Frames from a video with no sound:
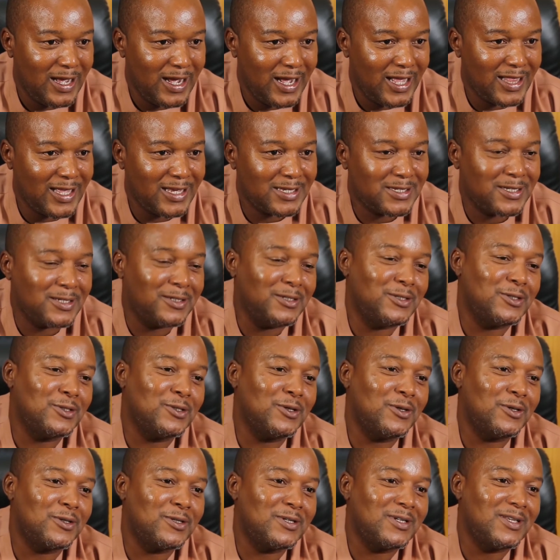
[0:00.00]
And as a
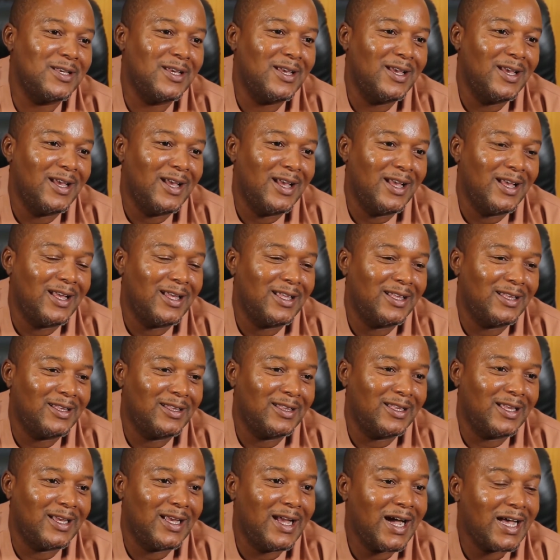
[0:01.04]
result,
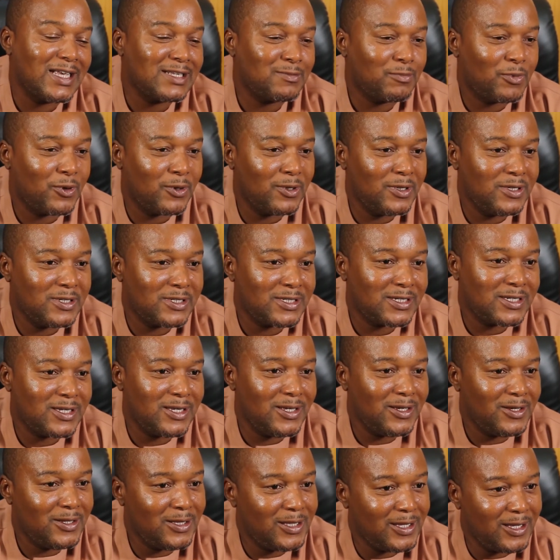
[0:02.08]
the gas
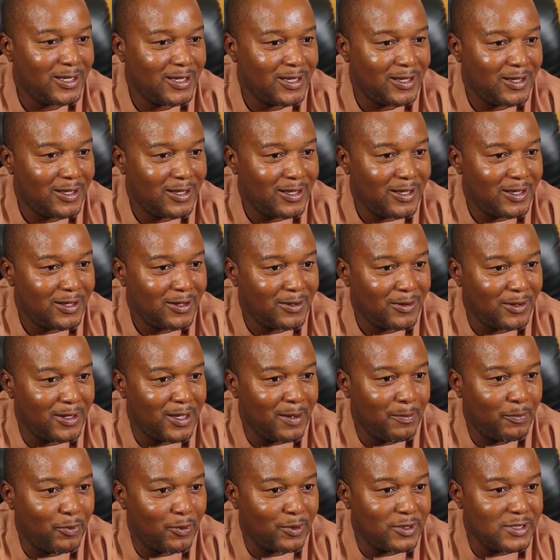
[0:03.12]
policy, the oil
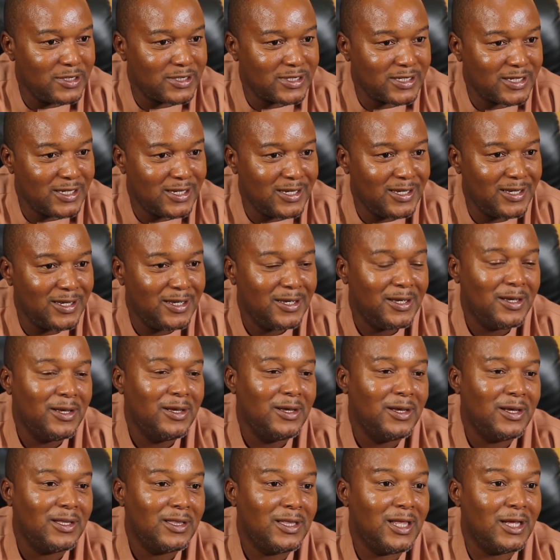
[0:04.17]
policy
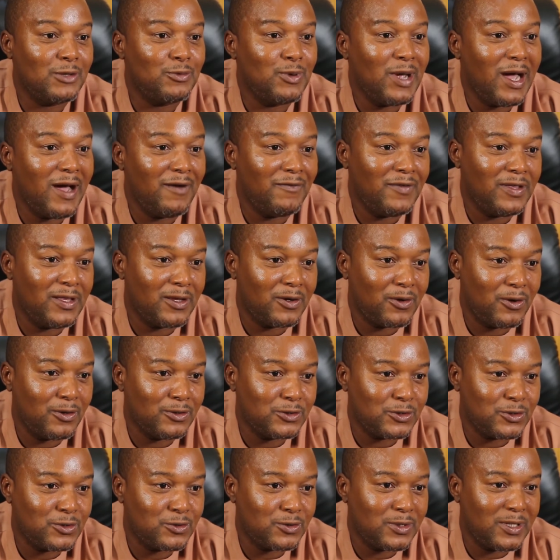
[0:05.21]
that we have in the
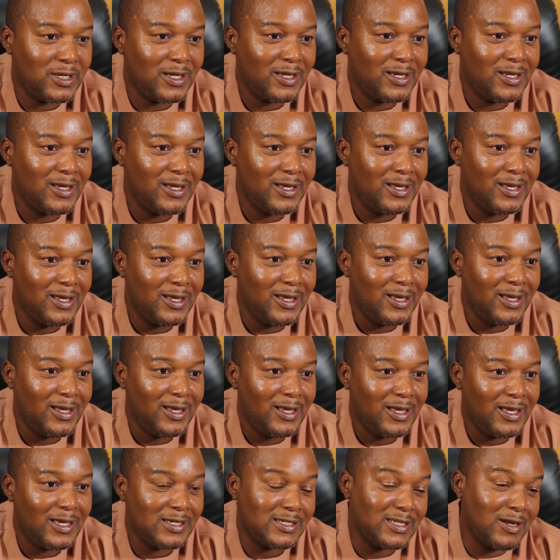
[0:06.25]
country today
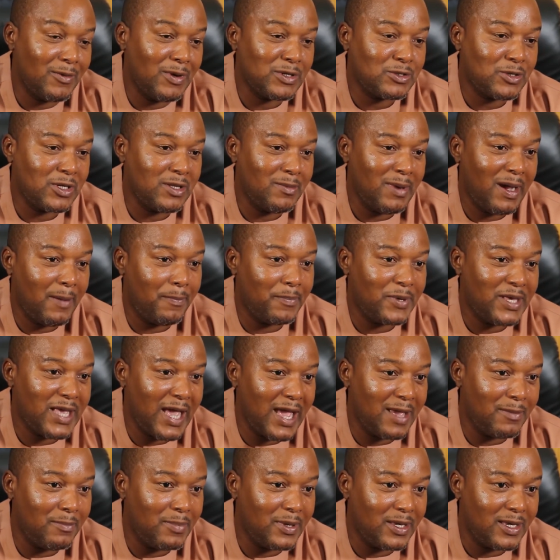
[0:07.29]
is now we're talking about
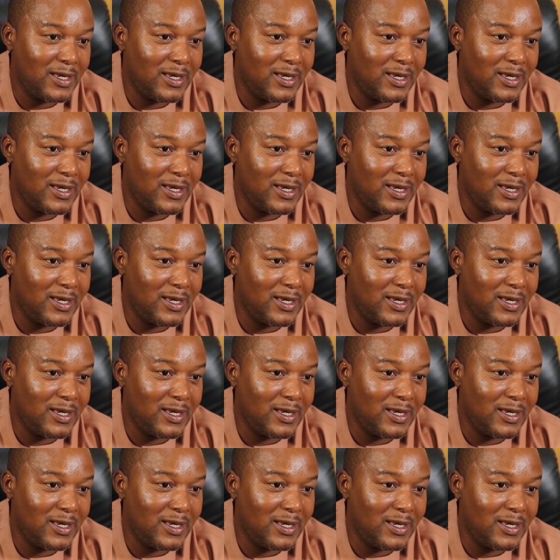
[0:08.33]
PIB.